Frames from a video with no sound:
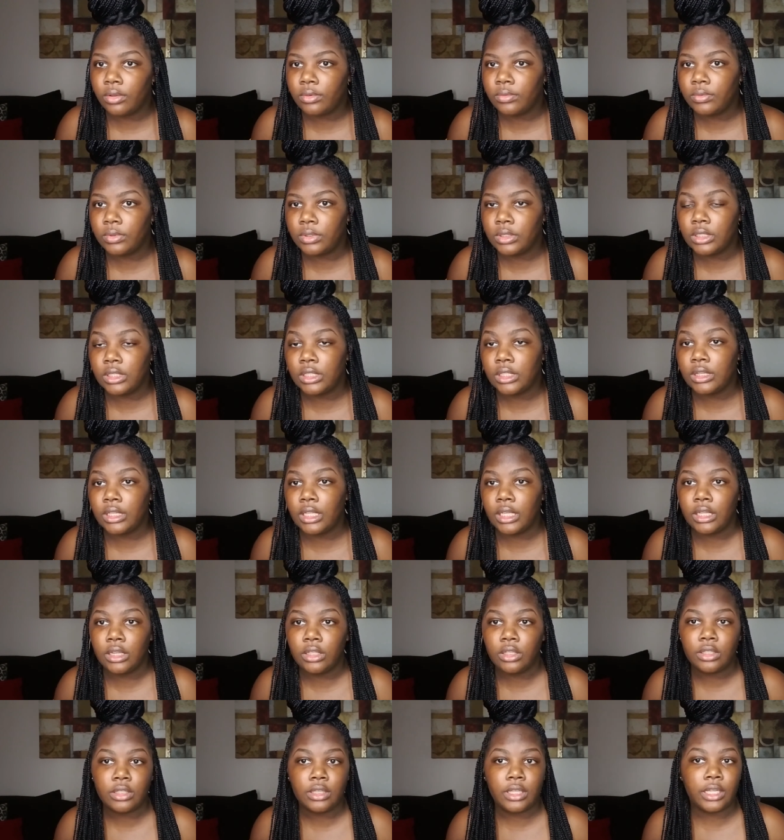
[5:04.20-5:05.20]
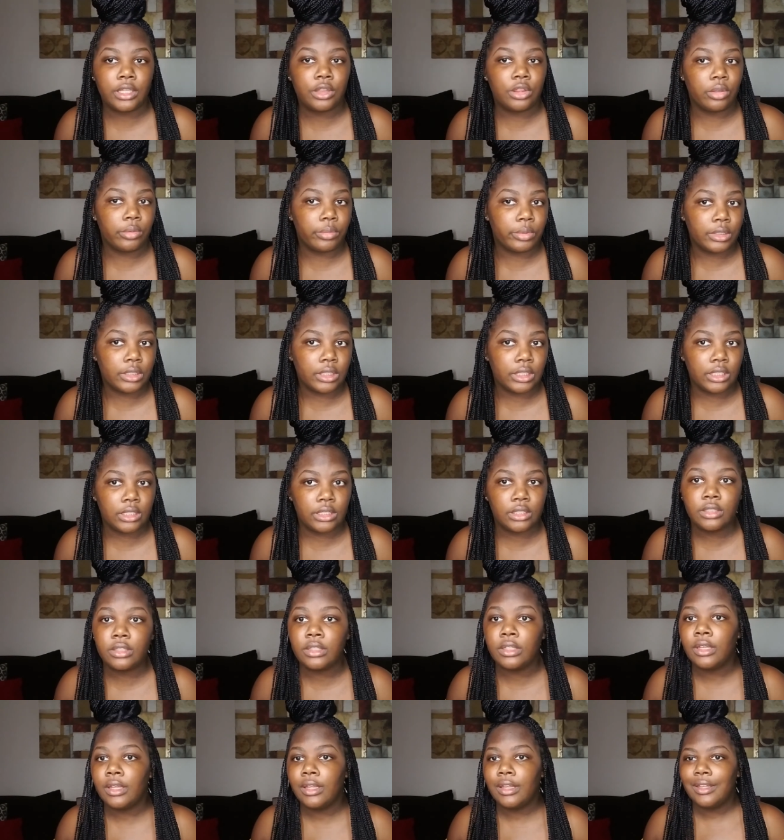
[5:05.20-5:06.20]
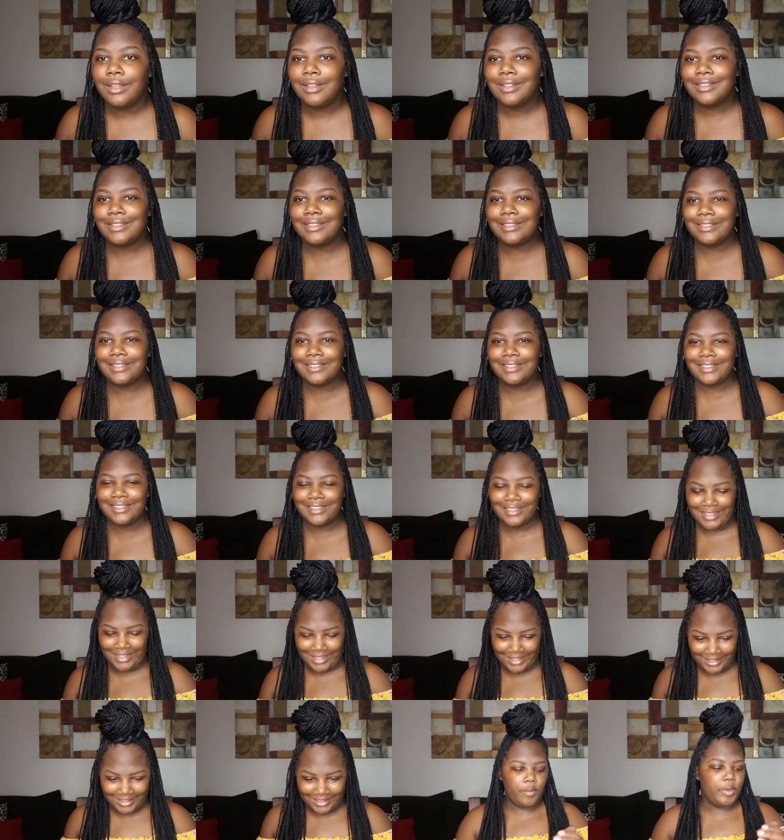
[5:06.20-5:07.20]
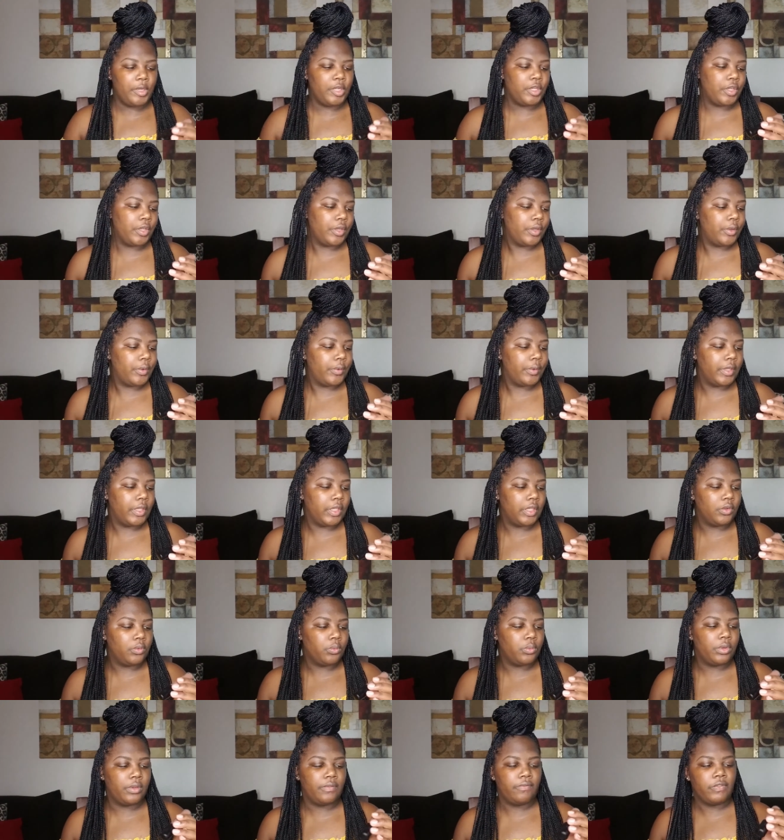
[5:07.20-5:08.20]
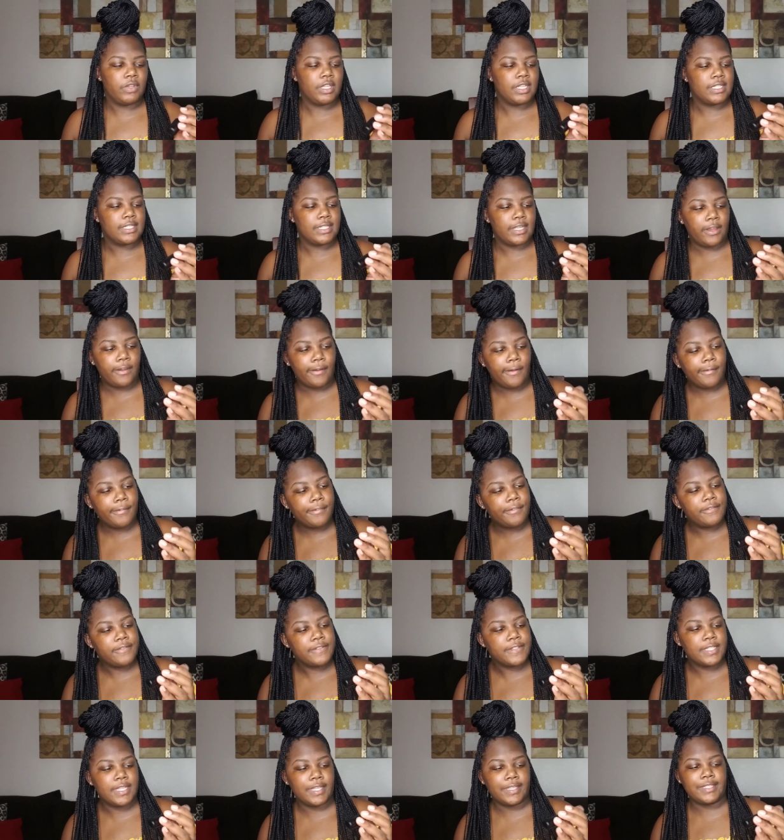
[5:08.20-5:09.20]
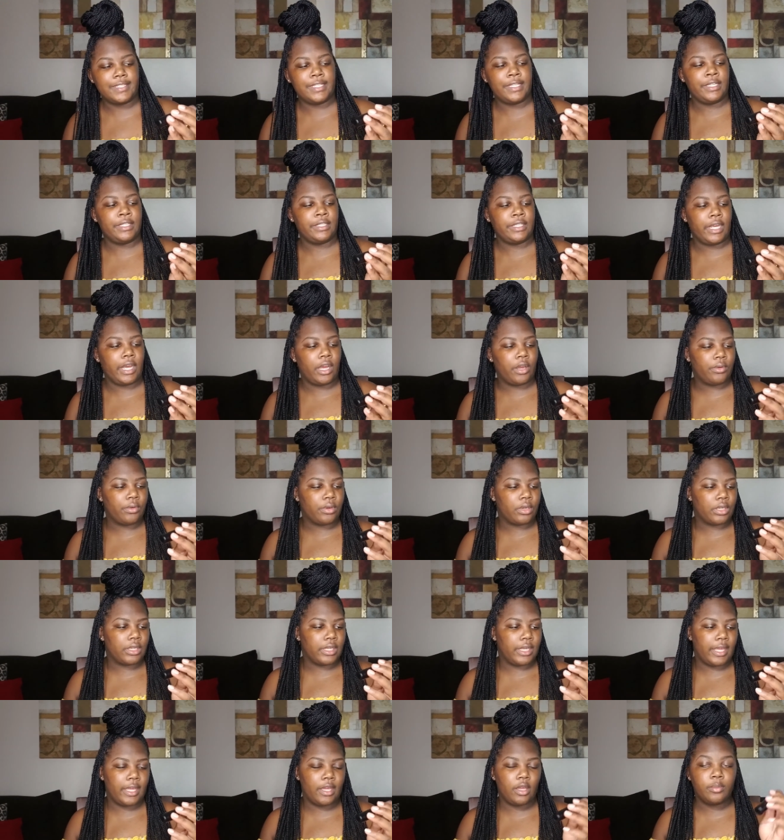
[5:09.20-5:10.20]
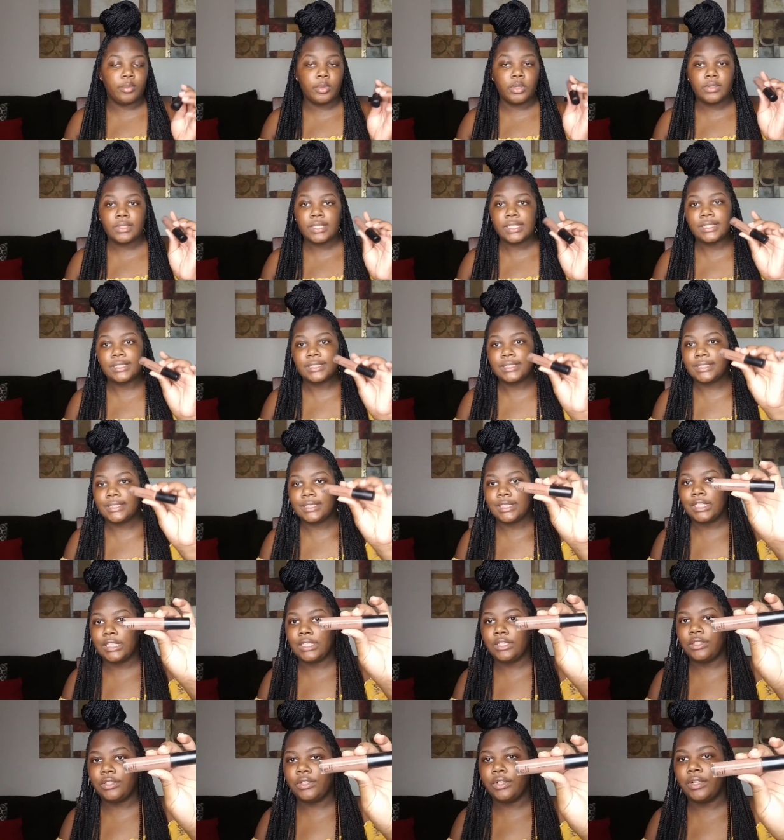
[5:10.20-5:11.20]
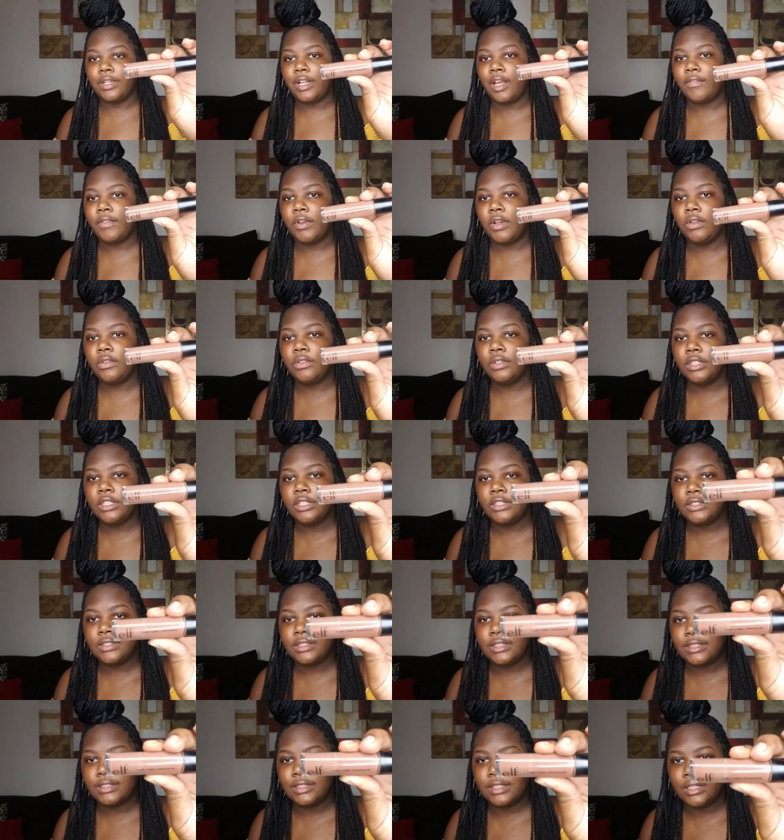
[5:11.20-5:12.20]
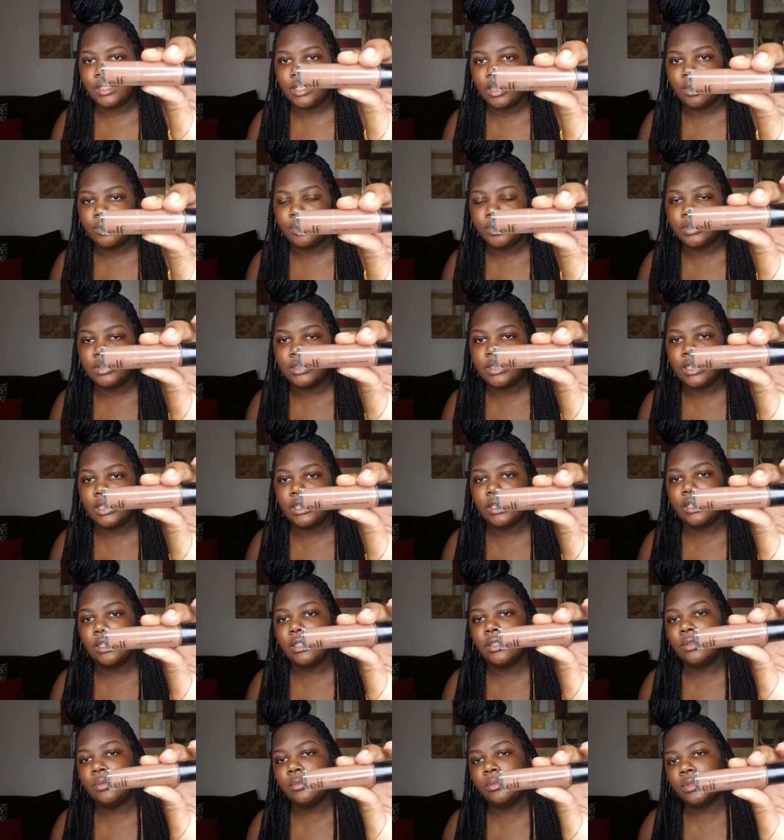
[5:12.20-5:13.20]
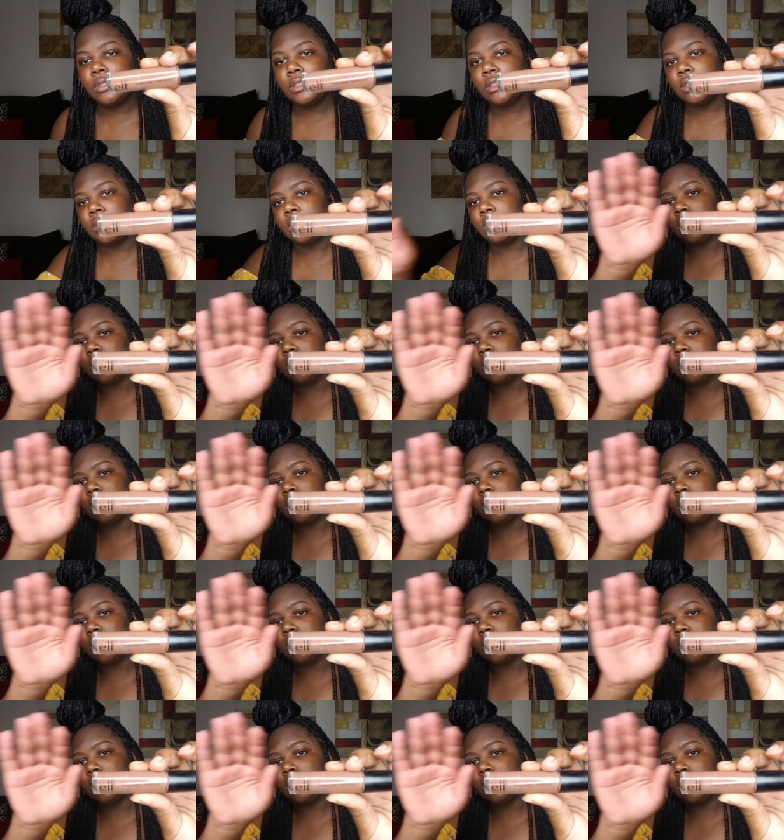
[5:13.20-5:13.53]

Hopefully they look like they're related. I'm gonna go in with this ELF 16 Hour Camo Concealer, and I've only used this a couple times.